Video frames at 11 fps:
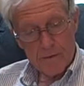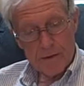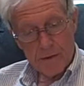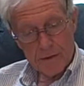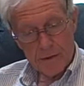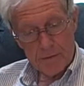
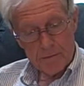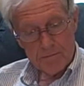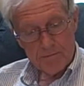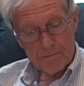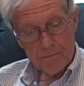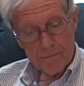station.
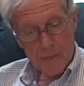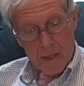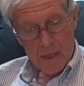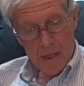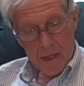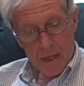
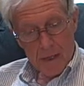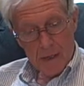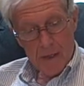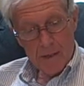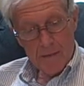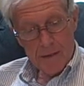
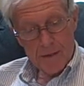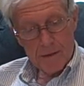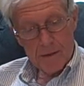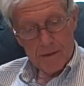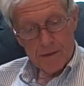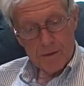Gabe and
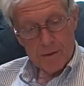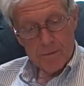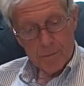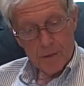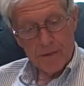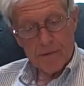Sis
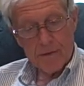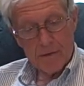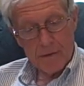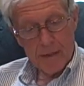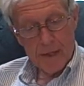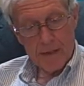
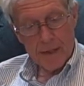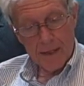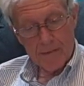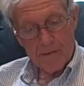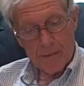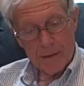previously had
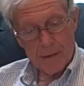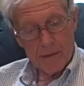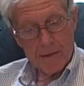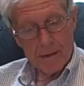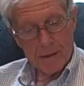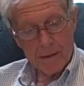consummated
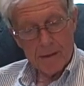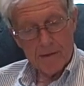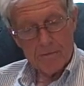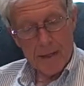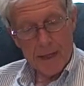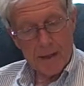their
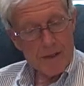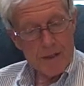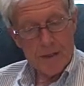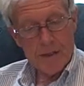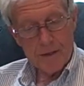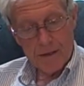love by
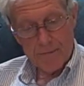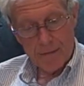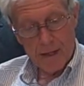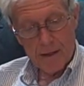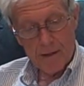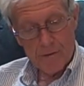exchanging
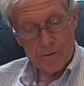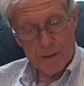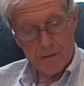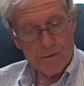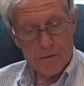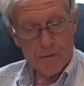vows
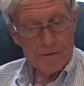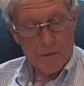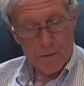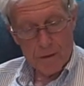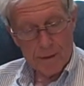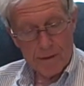and silver
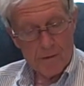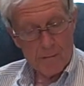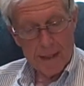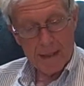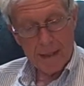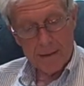rings
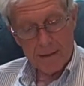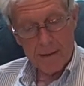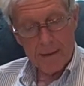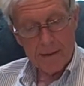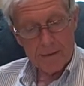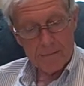by
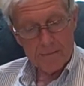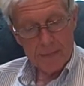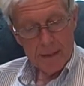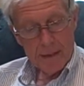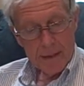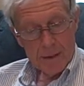candlelight,
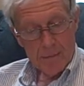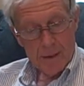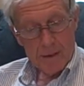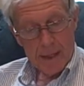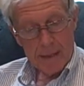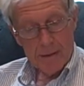
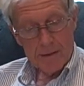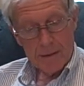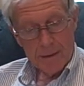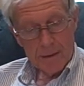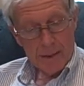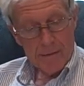but now,
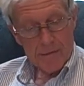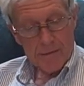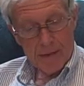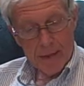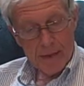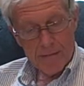after
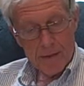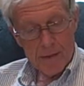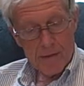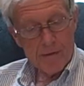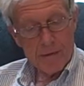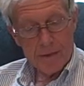5
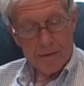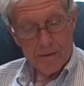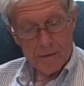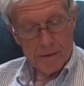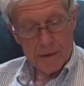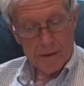years, they are
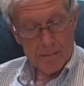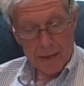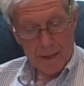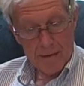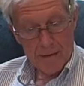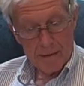still
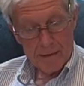unmarried.